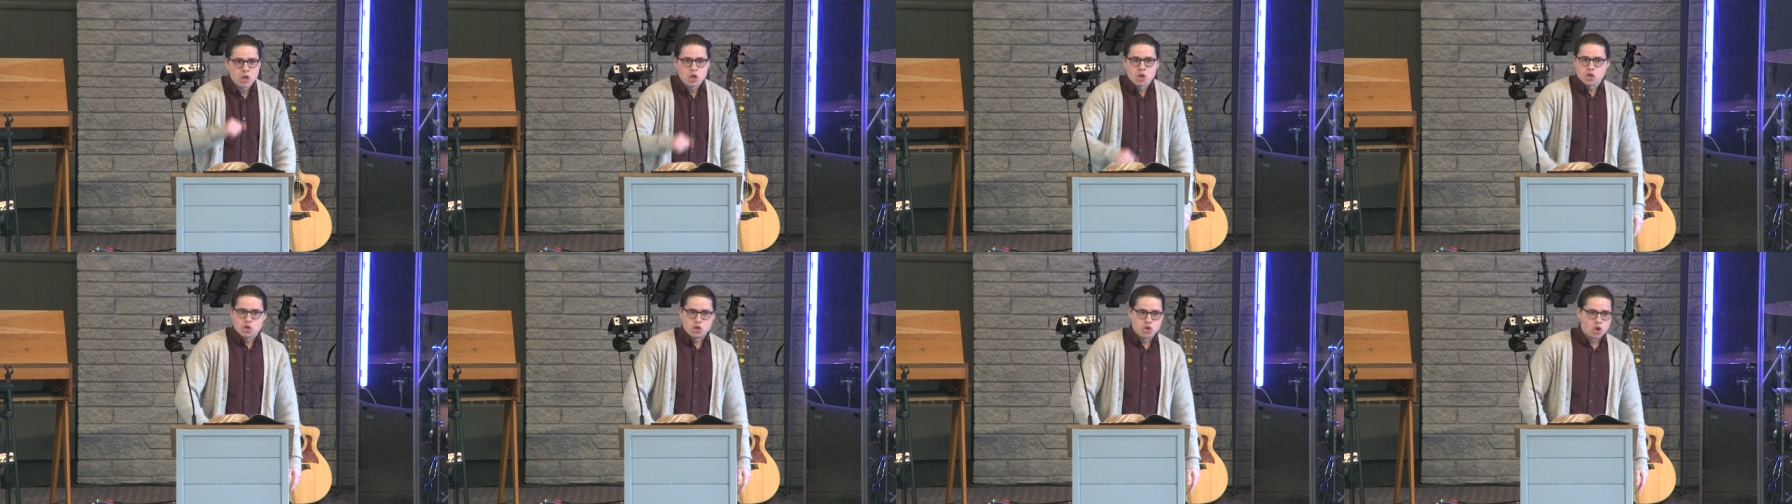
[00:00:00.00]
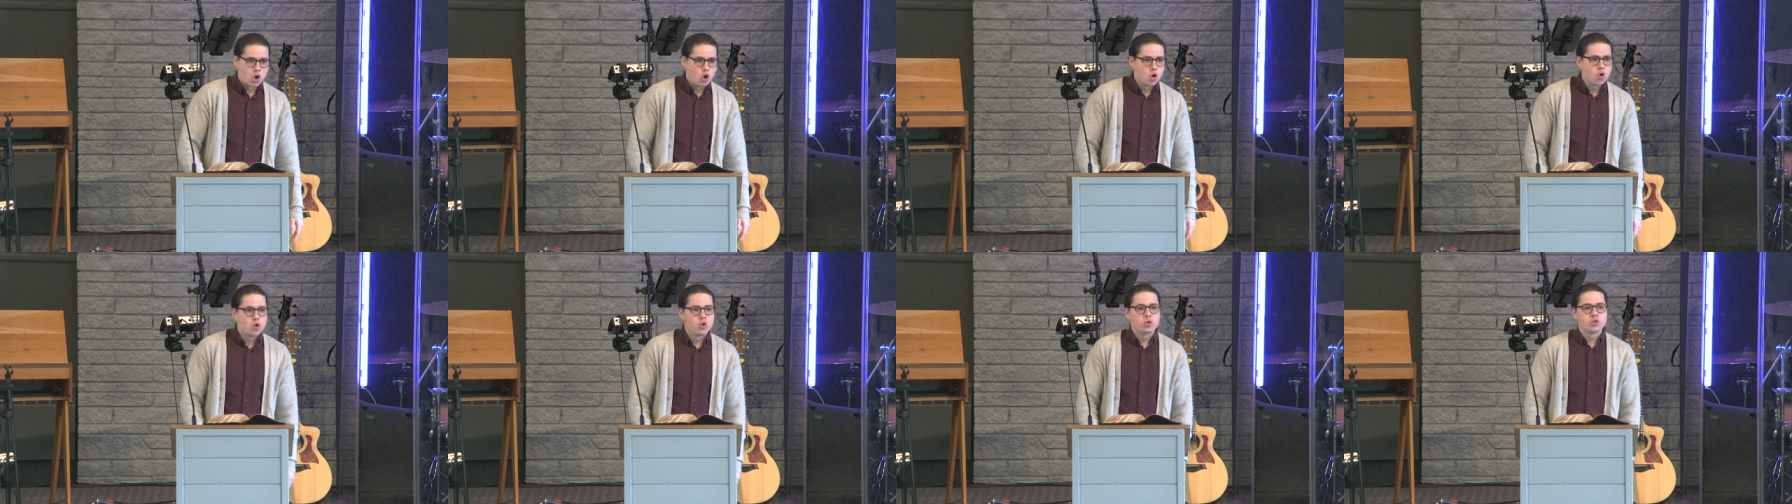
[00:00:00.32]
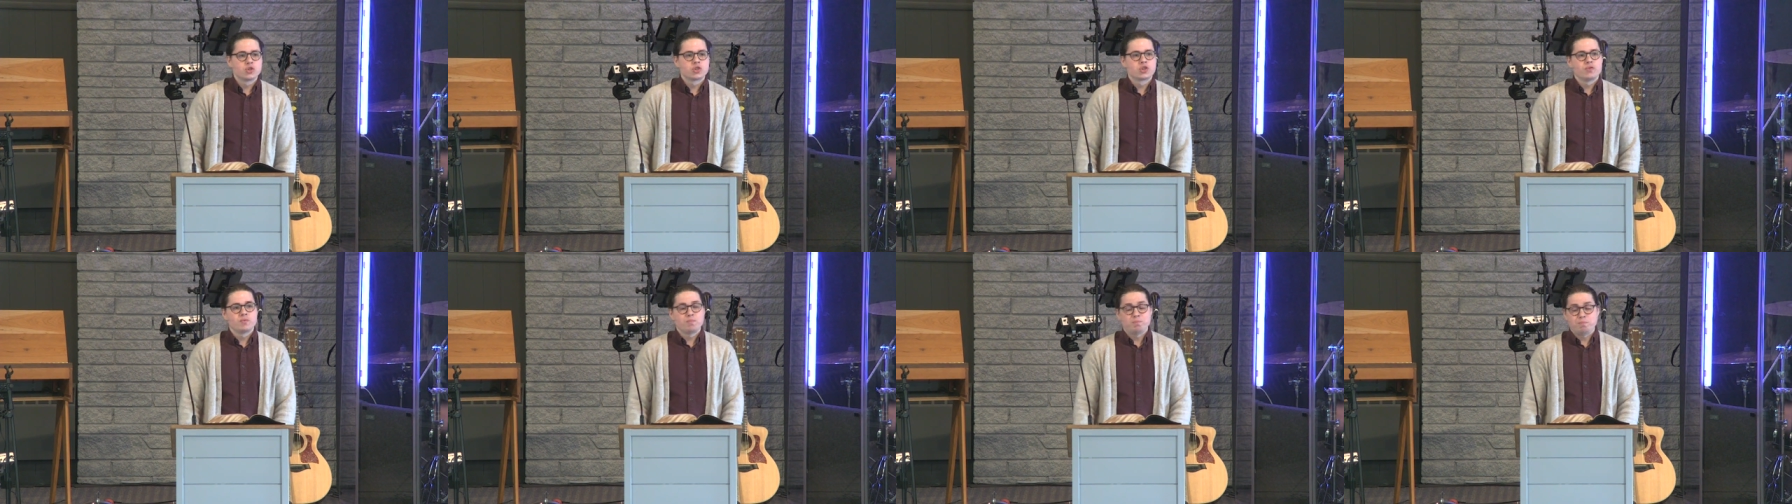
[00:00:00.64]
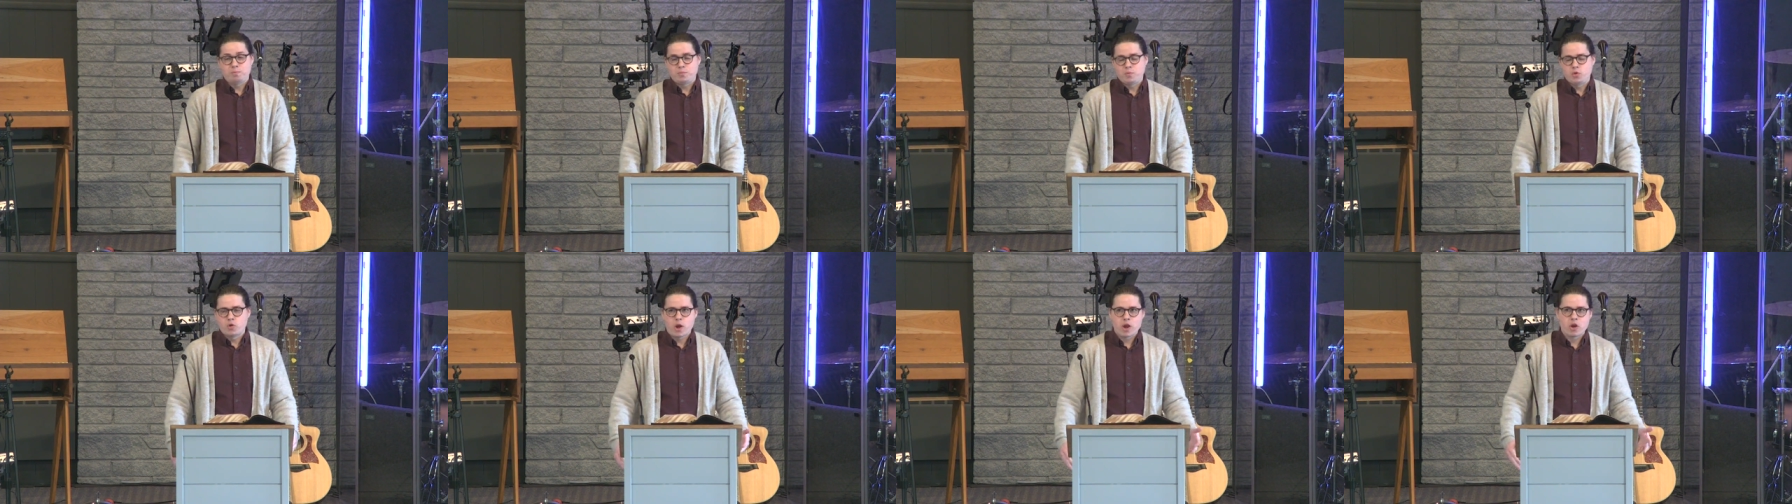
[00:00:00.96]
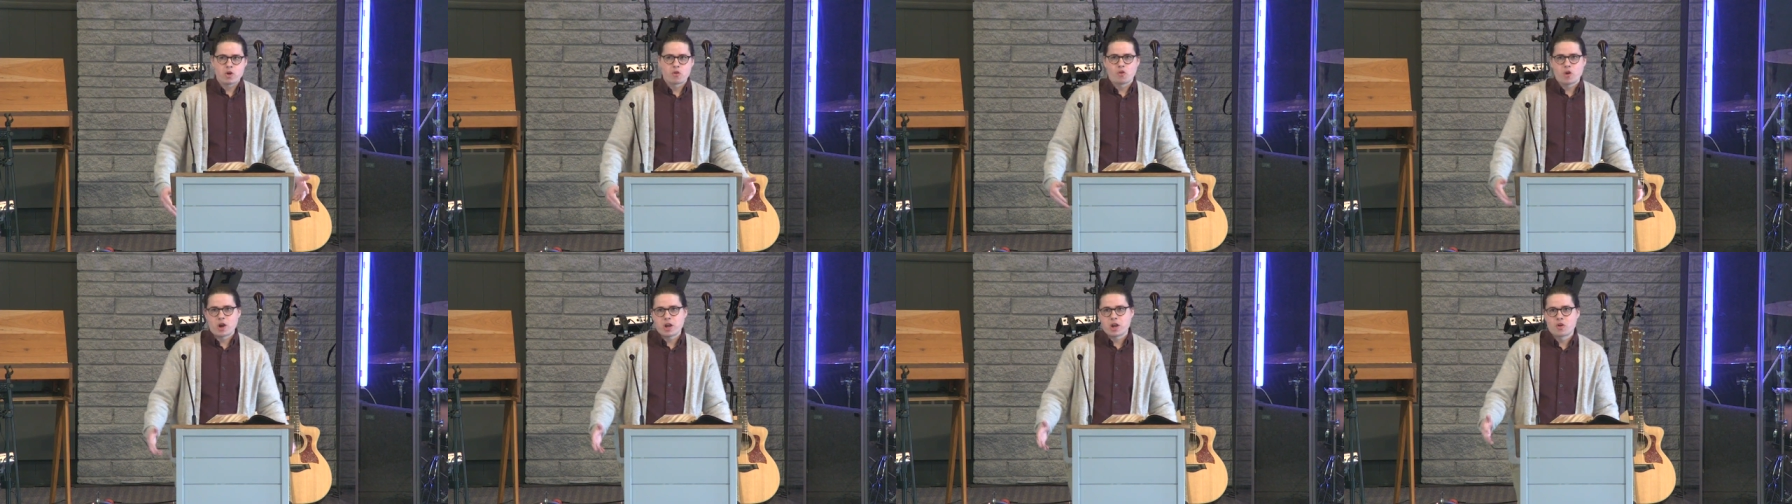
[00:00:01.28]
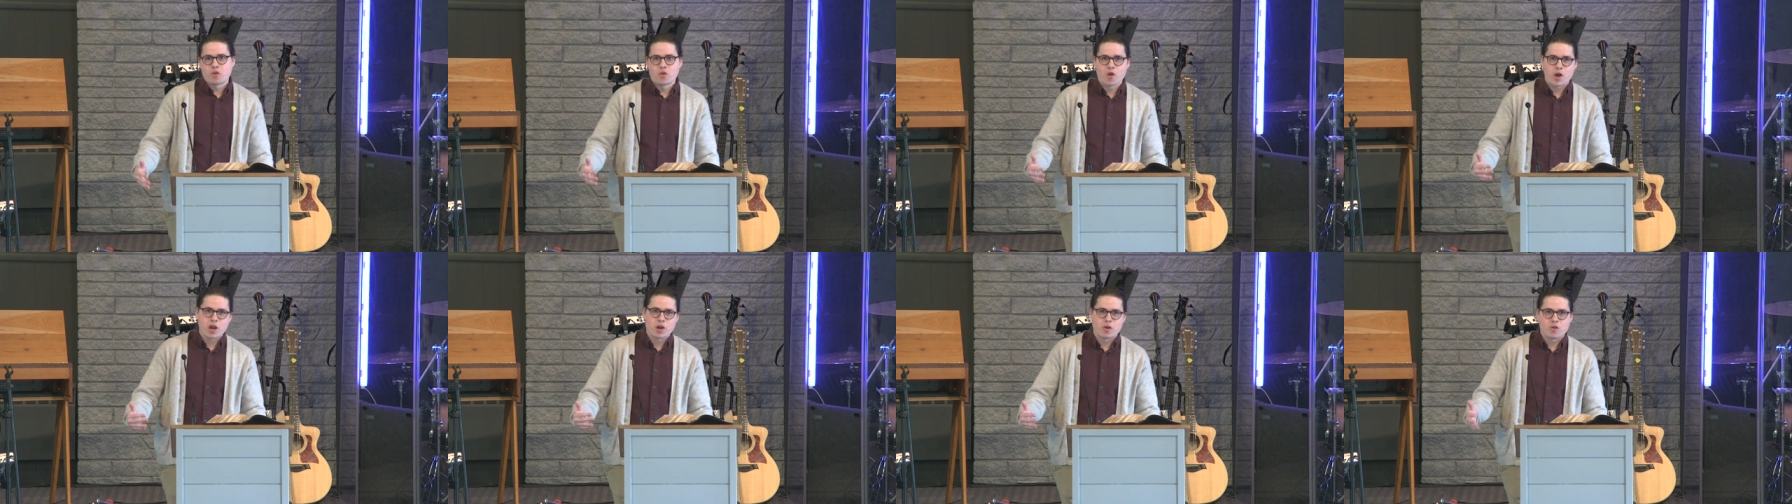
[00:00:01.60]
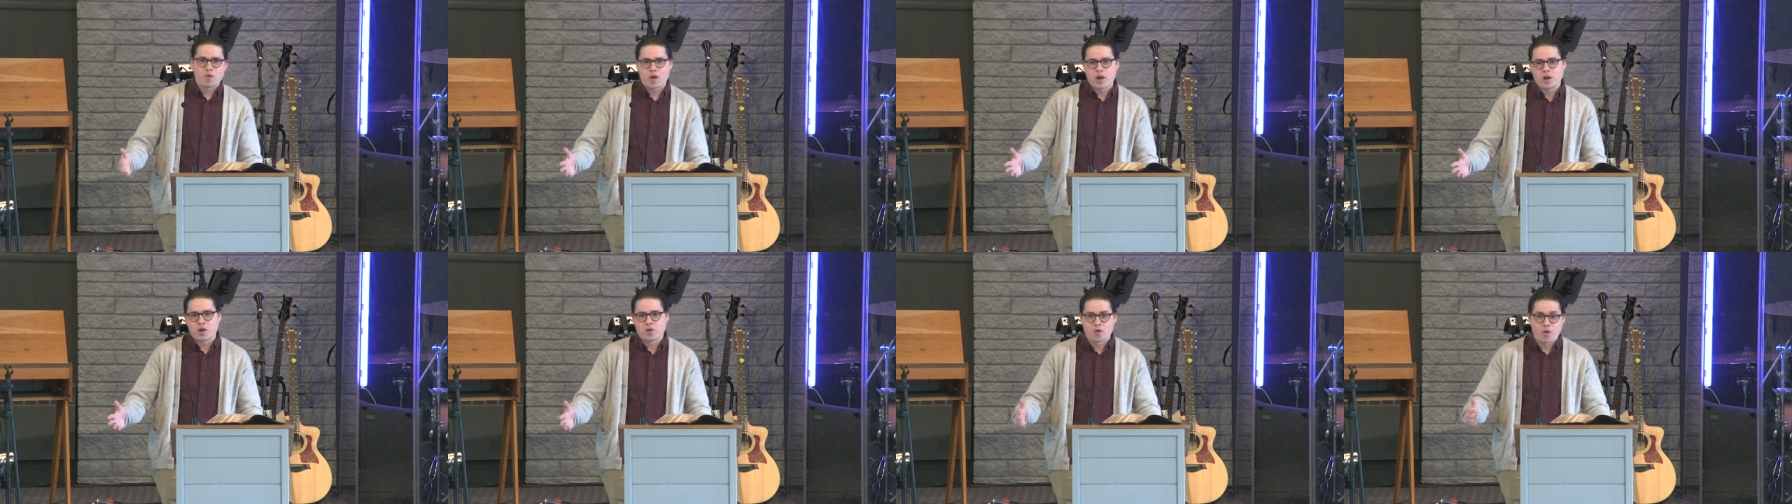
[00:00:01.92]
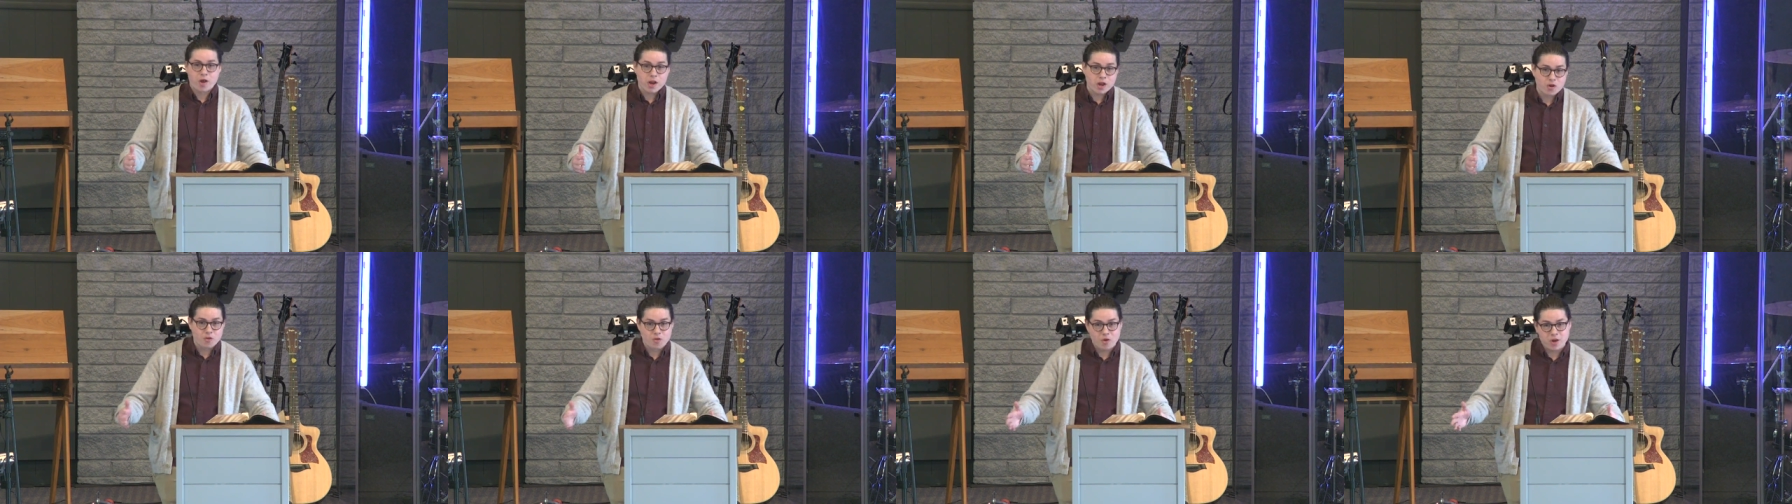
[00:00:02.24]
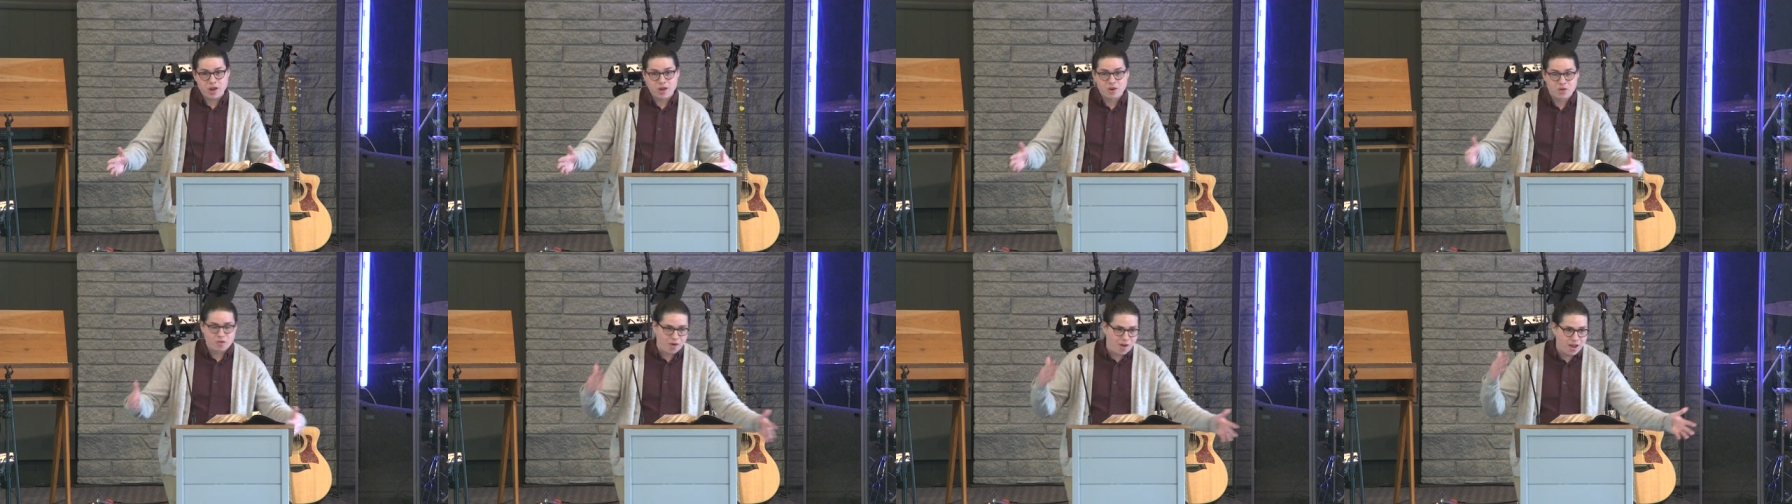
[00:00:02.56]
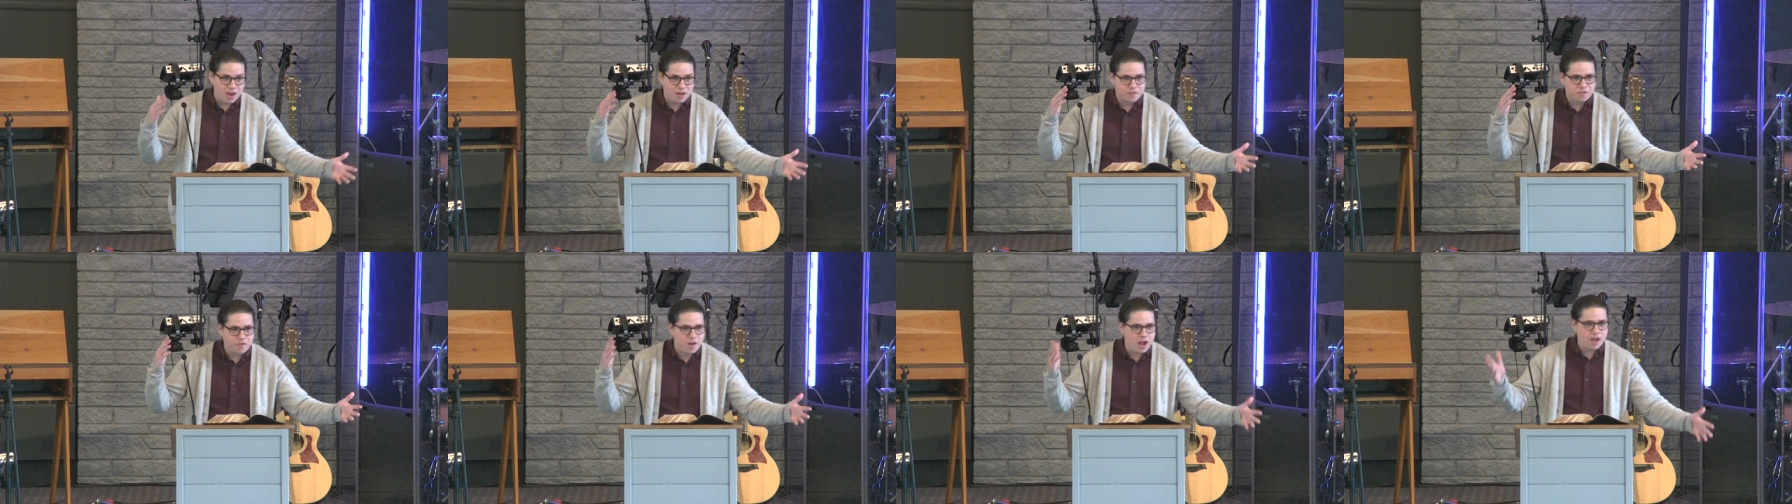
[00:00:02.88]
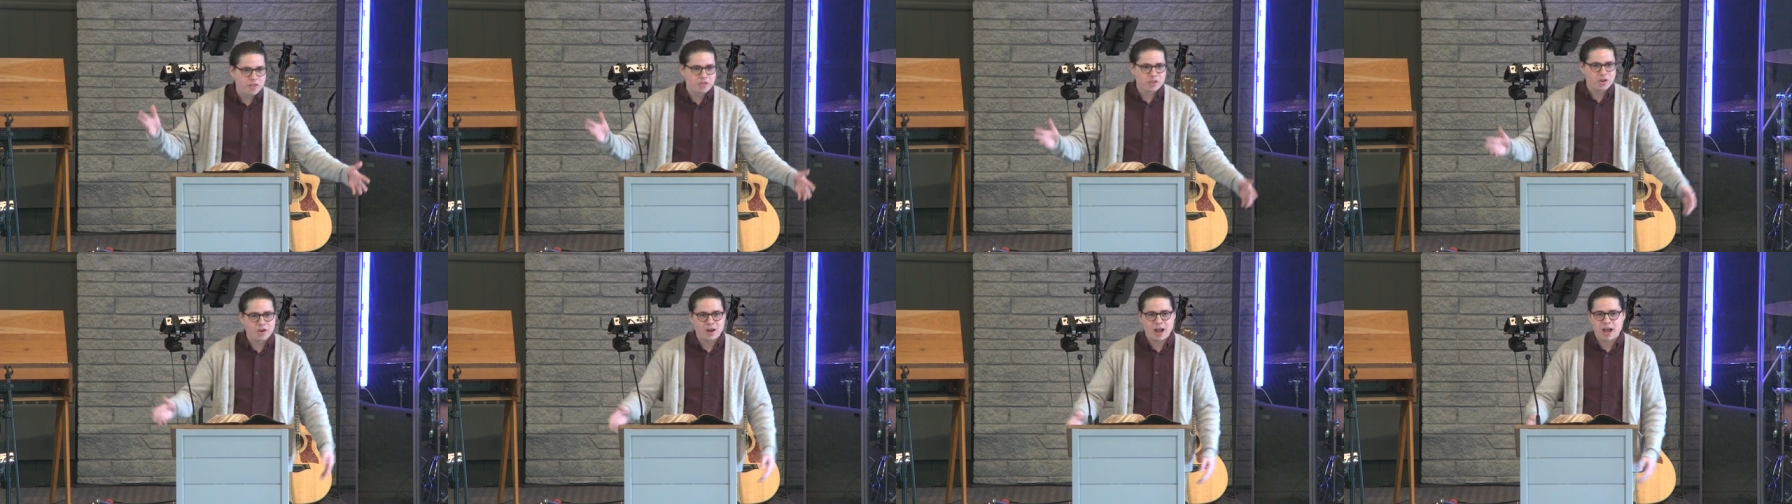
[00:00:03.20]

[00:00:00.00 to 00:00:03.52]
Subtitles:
you know whose great-great-great-great-great-great-grandfather?